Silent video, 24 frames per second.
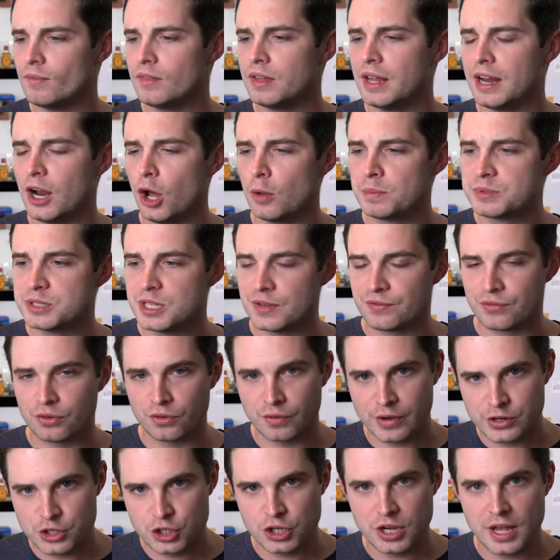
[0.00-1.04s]
that helps
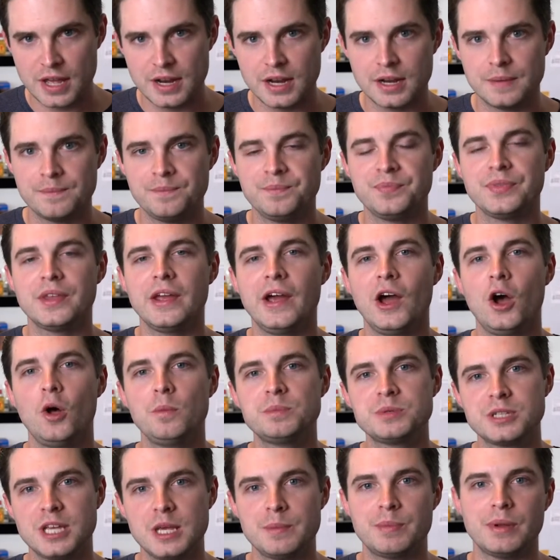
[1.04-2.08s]
differentiate it,
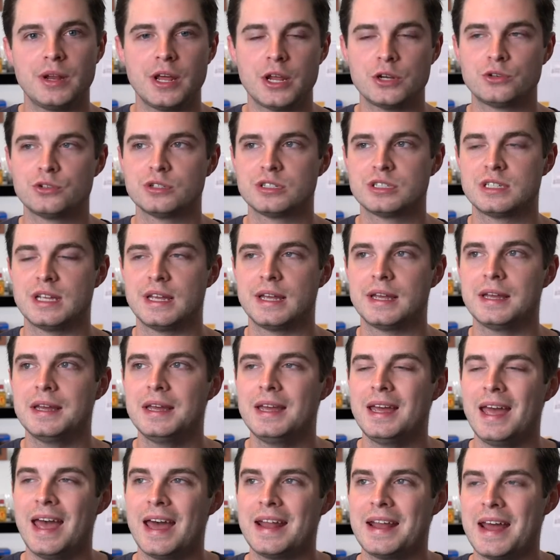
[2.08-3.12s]
helps keep it interesting,
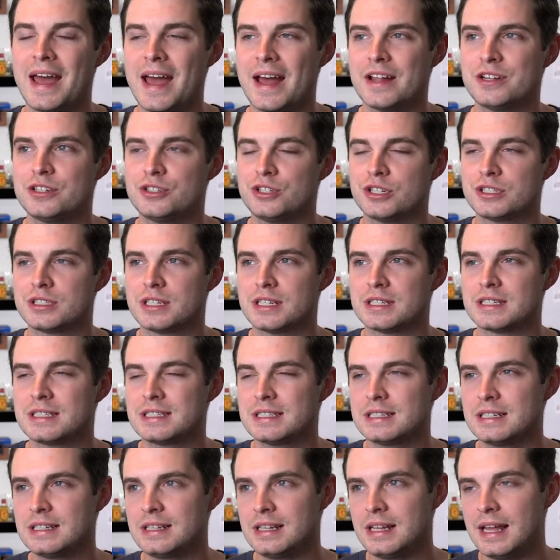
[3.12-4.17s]
and adds just a
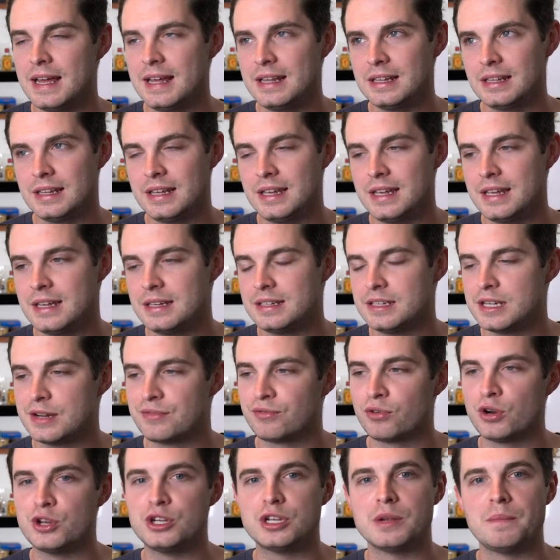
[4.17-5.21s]
slightly
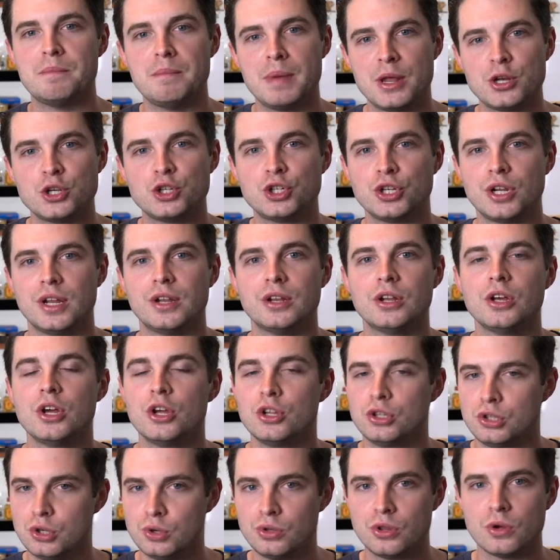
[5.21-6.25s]
different dimension
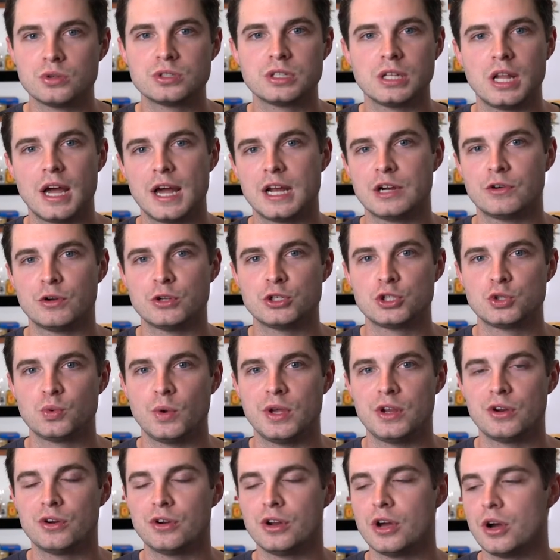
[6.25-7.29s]
to those lighter and
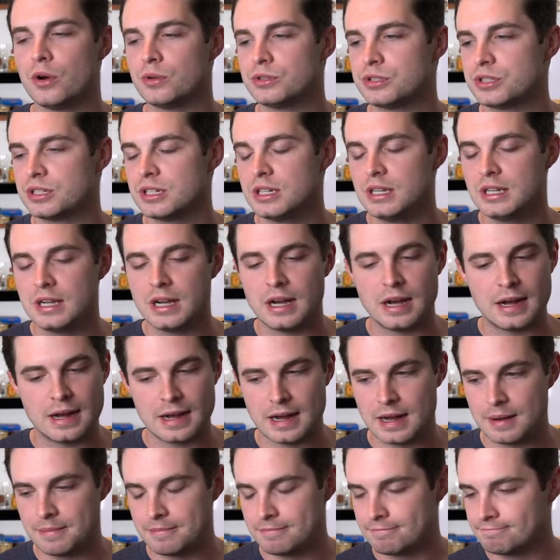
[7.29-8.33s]
sweeter notes.
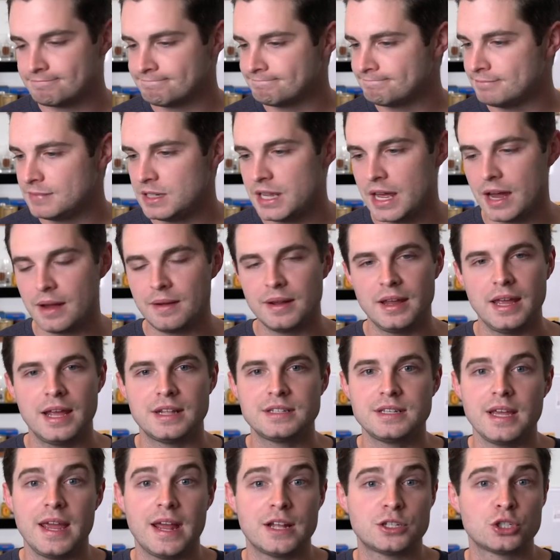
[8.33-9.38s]
Yeah,
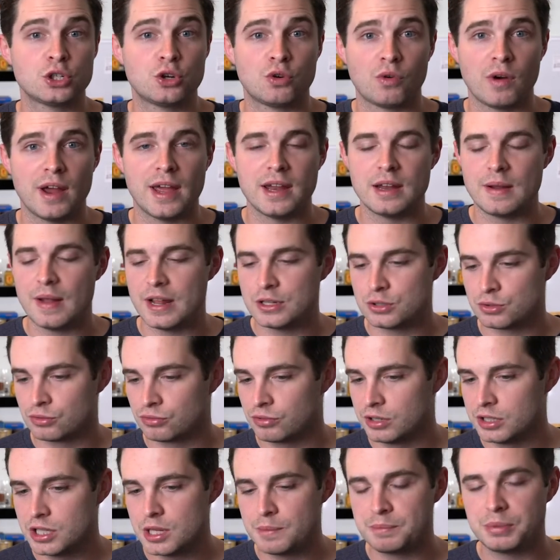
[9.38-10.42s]
it's great. It's
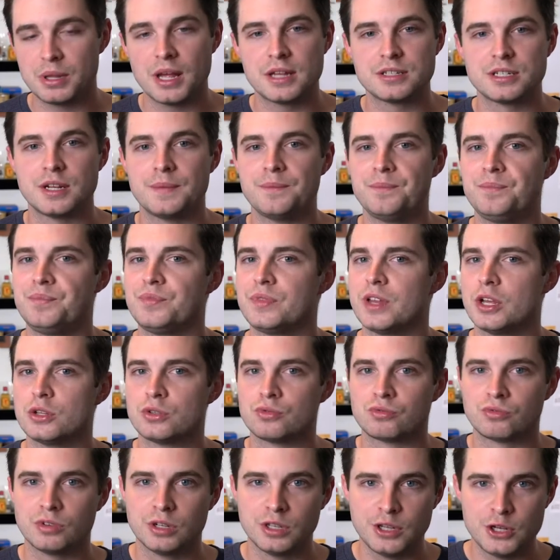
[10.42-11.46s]
really pleasant.
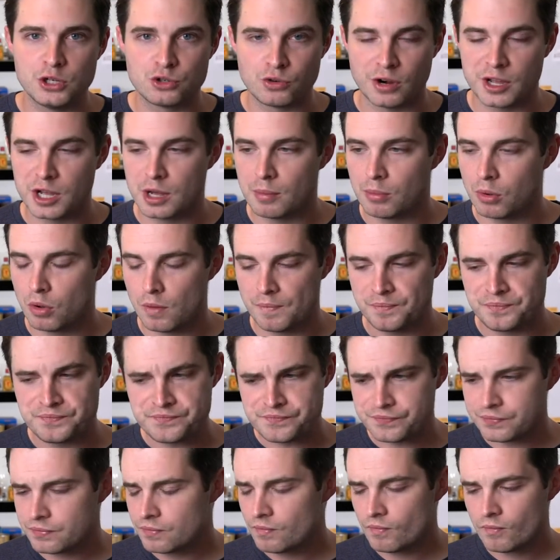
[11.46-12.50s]
It's really drinkable.
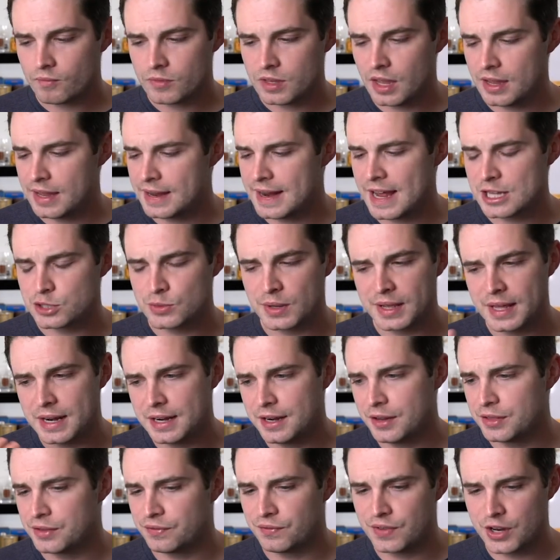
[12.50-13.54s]
And as we get
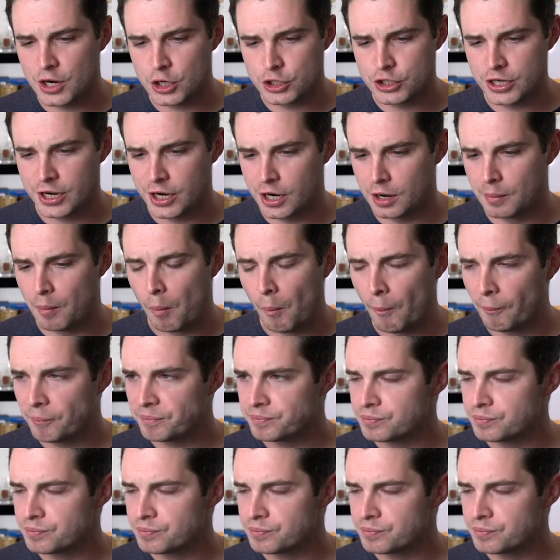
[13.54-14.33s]
into the finish here,